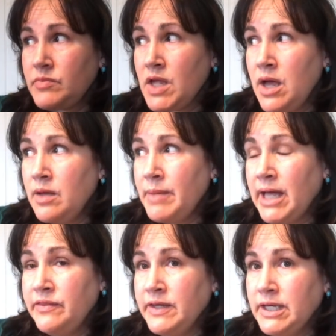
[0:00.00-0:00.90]

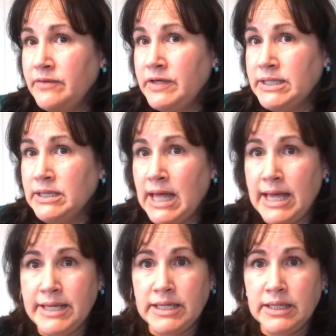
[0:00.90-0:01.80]
I think of it
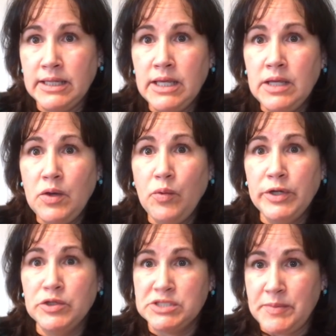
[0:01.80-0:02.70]
like
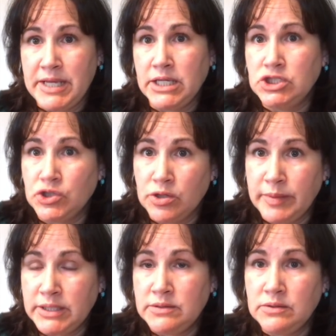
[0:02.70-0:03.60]
when you're speaking
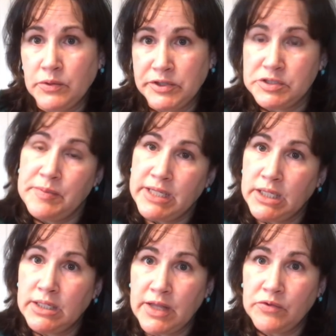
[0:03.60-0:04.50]
German or you're
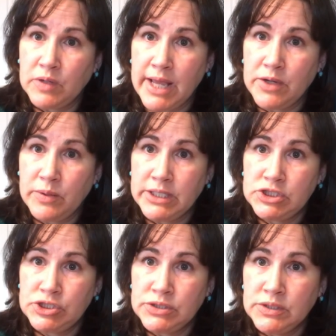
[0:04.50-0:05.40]
speaking another
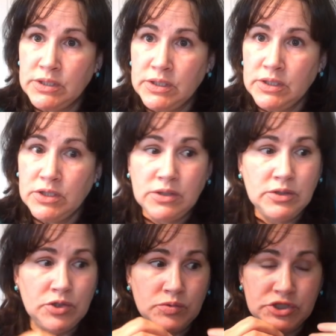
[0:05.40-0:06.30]
language,
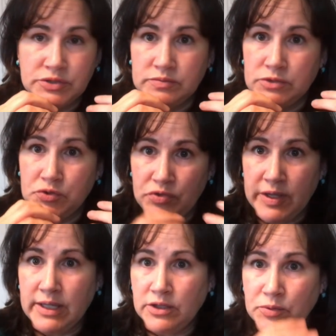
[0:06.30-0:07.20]
you
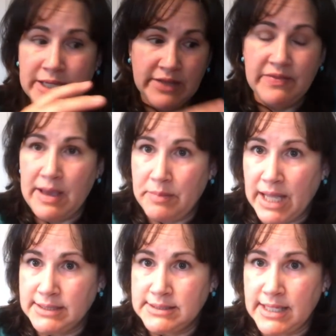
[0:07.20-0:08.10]
get in that
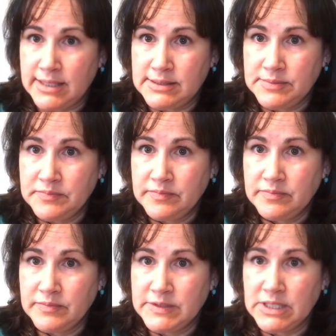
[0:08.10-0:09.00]
mindset.
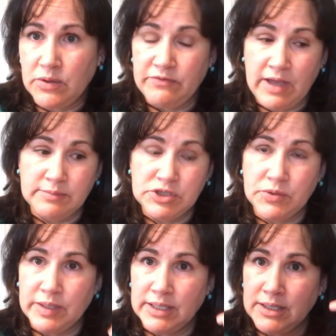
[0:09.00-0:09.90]
So if I'm
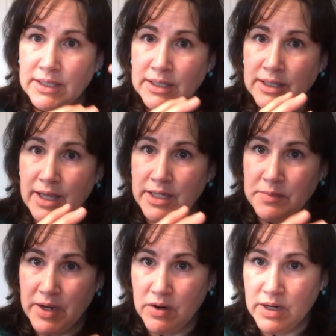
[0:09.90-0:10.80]
doing an
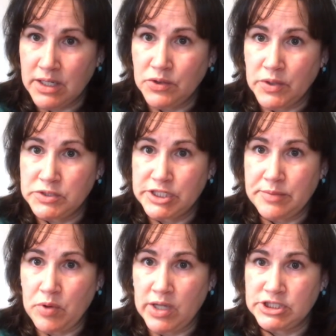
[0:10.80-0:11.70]
American crochet
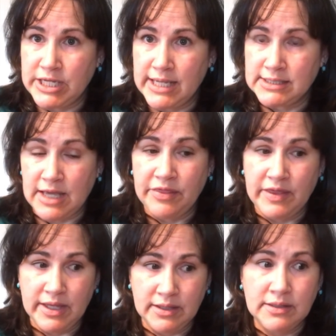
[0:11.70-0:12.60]
project, I
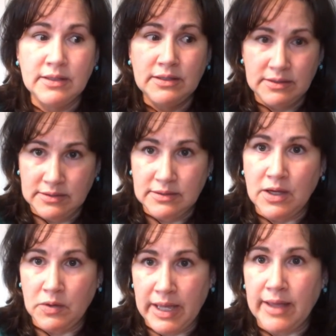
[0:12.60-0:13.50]
think,
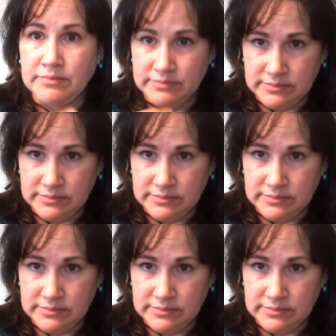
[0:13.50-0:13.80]
okay,